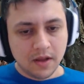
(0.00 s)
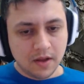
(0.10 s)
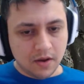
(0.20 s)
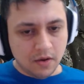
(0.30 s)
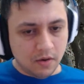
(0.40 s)

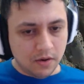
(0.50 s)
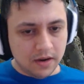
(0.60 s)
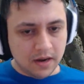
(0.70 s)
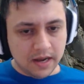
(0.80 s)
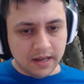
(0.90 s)
Horde
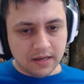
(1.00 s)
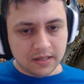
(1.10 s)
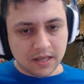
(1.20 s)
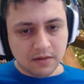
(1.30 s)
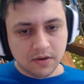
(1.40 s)
night.
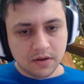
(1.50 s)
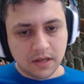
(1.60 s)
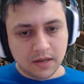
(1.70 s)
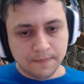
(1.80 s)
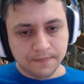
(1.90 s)
Let's get rid of
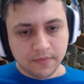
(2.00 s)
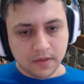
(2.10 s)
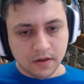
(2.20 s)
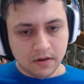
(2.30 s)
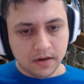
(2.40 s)
them.
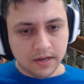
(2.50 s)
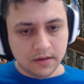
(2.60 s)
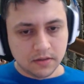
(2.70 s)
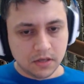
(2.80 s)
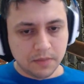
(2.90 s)
All right,
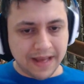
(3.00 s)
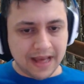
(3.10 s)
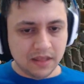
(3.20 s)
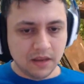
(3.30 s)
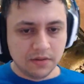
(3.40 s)
so the
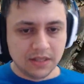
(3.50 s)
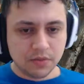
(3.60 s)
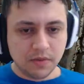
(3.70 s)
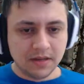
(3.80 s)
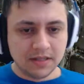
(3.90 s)
pathing of this
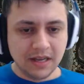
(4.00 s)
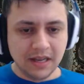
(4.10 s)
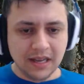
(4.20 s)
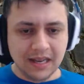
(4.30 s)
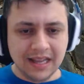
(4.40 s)
one is a
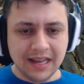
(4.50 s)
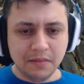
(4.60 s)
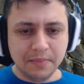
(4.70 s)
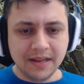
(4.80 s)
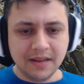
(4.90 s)
little
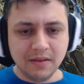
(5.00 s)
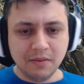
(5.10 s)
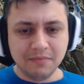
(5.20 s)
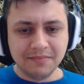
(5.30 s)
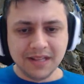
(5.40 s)
bit,
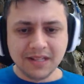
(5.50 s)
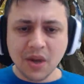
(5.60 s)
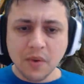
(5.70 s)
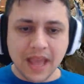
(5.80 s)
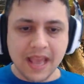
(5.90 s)
it's
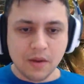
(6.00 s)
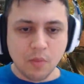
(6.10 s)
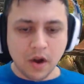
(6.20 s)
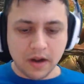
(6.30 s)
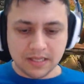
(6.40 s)
okay, it
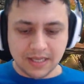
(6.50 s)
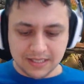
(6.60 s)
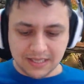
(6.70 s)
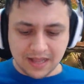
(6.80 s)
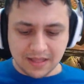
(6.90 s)
works.
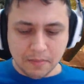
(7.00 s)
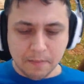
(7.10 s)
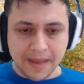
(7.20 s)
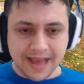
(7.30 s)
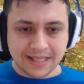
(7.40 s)
It's not the
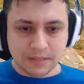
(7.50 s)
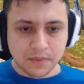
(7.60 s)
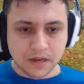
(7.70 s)
best, but